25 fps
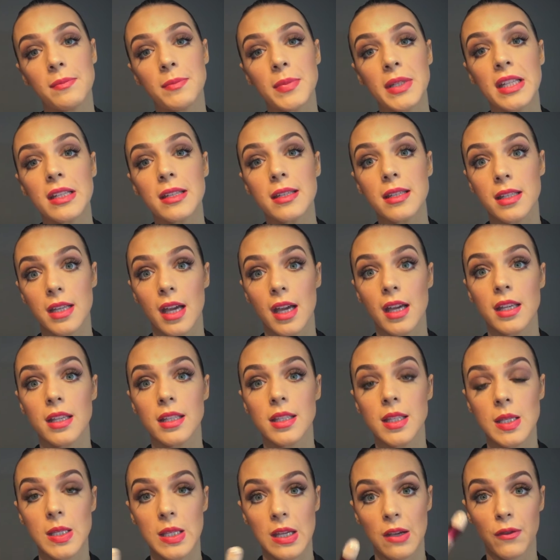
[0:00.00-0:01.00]
but it does
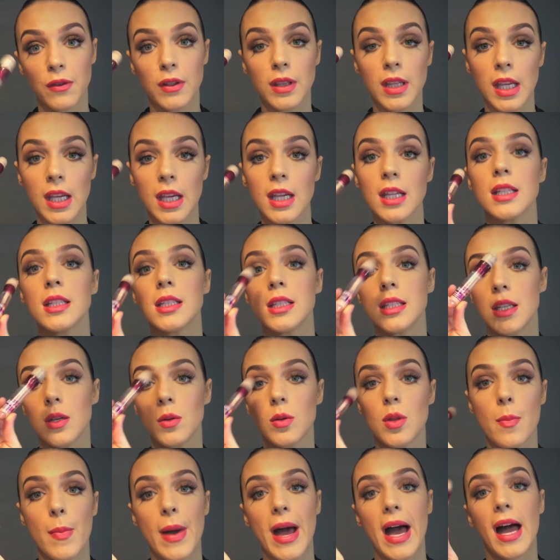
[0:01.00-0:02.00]
definitely conceal
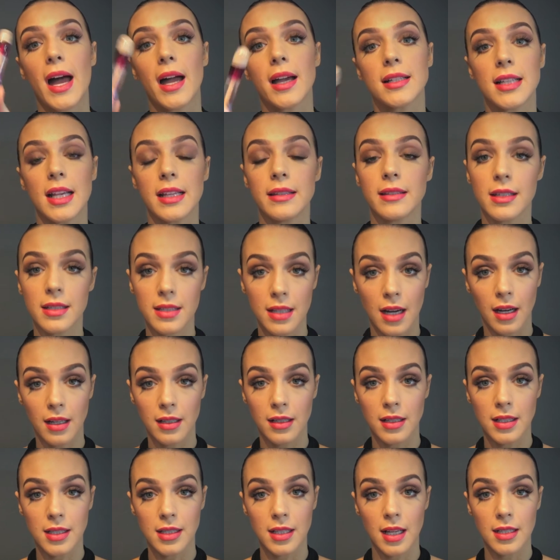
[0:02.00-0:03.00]
the bags and the
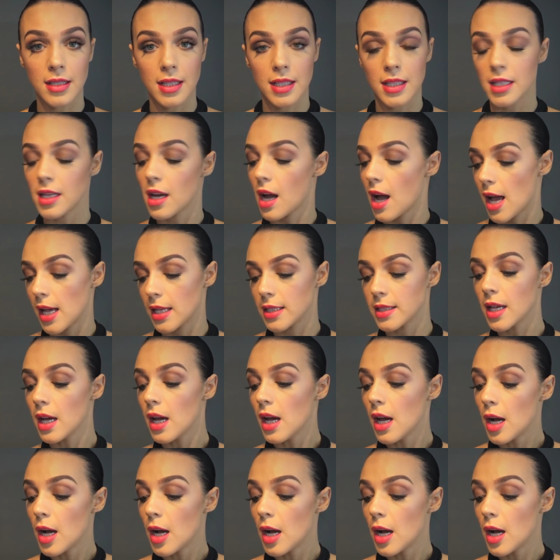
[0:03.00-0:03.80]
darkness under the eyes.